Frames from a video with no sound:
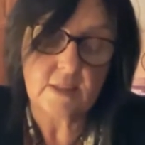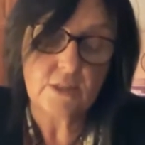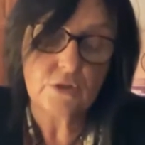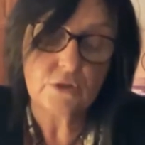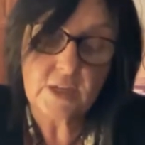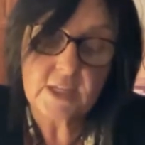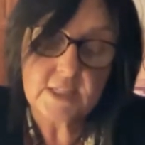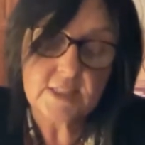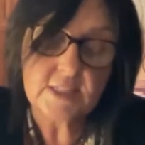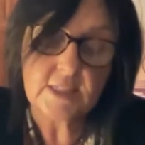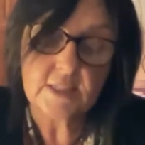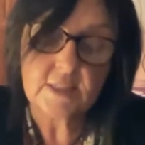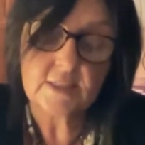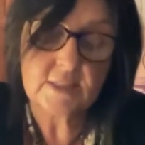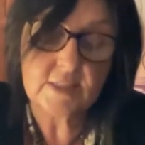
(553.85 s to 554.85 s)
tracing
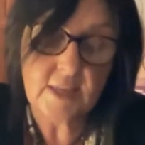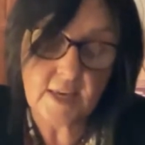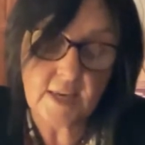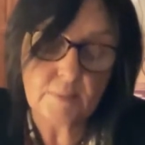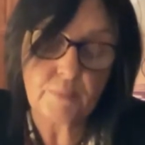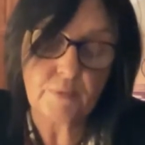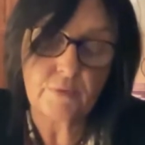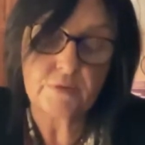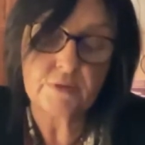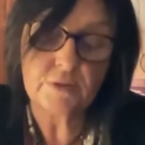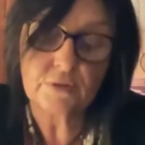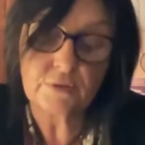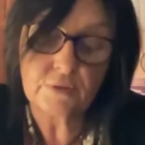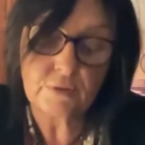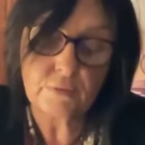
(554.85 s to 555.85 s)
escape routes
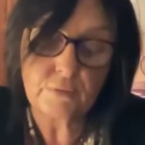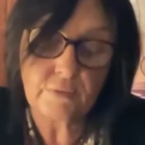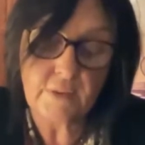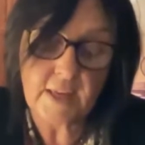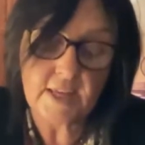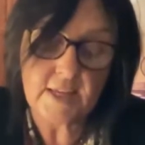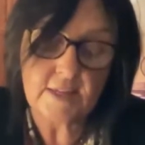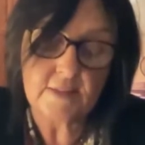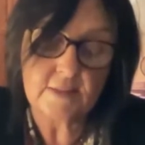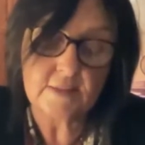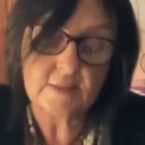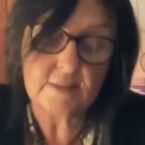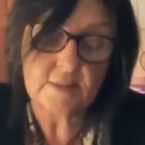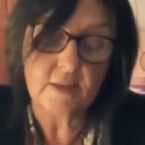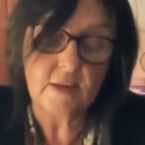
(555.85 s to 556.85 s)
through
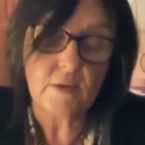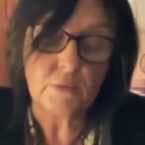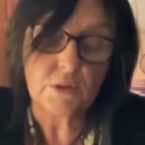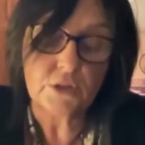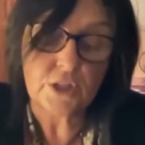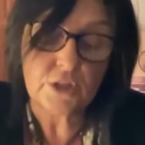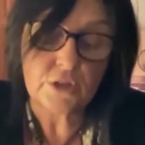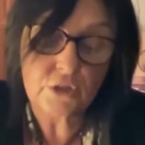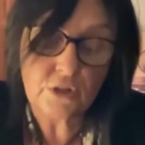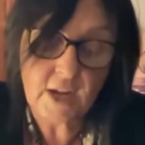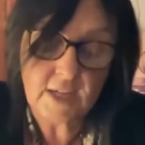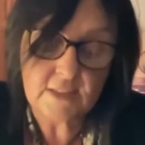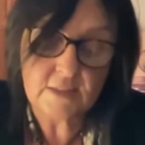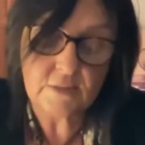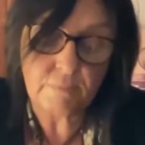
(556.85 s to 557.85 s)
veins, which are
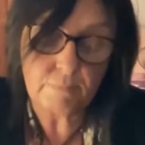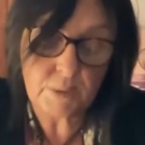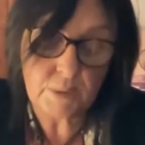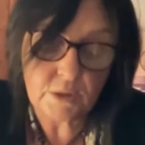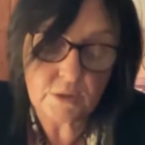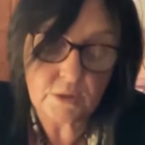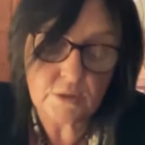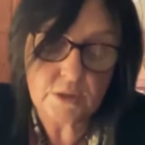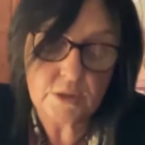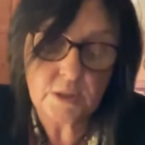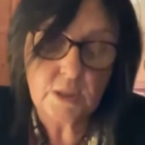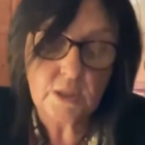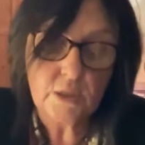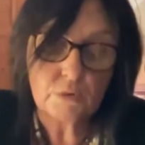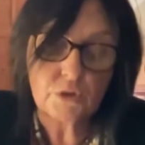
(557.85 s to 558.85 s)
tracks of blood,
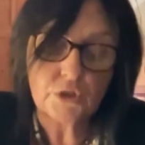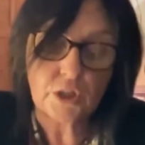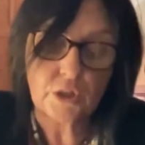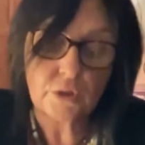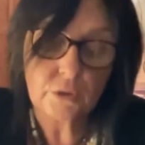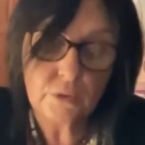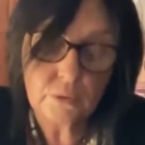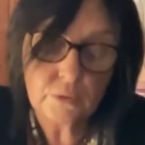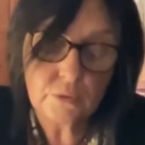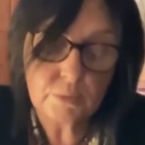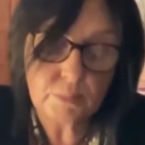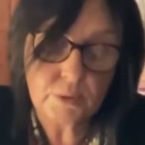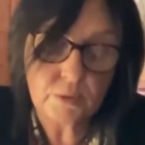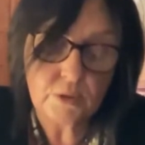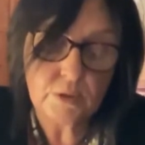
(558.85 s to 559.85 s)
which are cooled
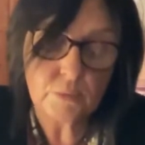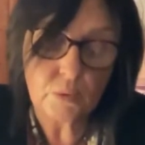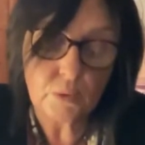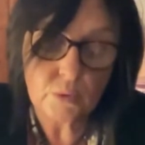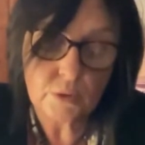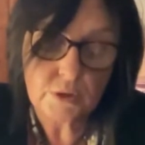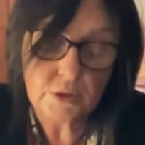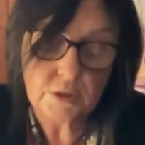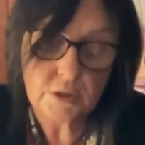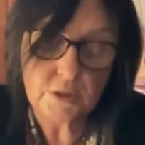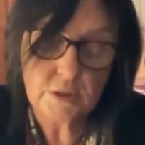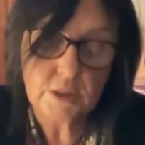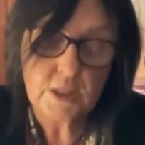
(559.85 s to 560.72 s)
boiled water,